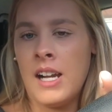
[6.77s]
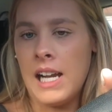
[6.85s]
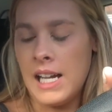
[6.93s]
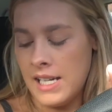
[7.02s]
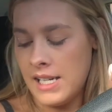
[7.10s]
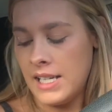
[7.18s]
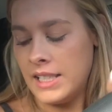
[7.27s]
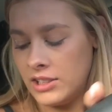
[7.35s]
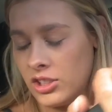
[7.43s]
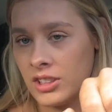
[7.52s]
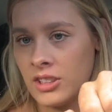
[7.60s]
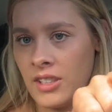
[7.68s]
I
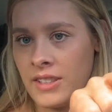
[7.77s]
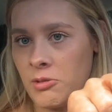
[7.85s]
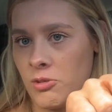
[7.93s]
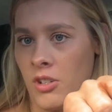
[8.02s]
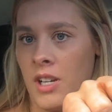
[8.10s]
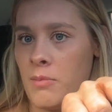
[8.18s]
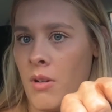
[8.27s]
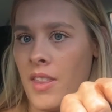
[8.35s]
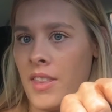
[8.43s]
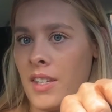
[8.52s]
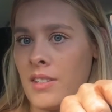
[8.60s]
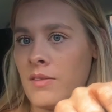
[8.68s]
just got this tripod
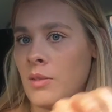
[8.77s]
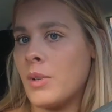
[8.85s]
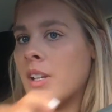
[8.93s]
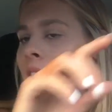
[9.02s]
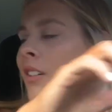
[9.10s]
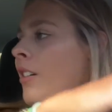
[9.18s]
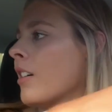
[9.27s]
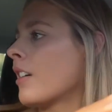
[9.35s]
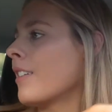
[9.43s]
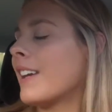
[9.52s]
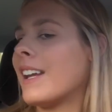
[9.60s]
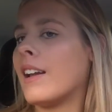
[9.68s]
thing for my car
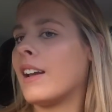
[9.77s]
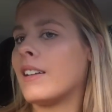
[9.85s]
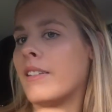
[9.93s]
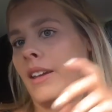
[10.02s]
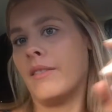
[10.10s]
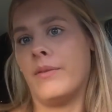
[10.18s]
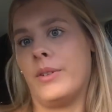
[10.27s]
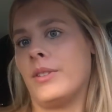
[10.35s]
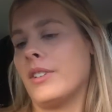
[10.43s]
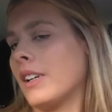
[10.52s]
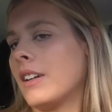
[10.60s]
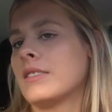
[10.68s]
and I can't figure
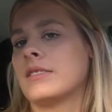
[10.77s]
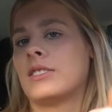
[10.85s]
it out.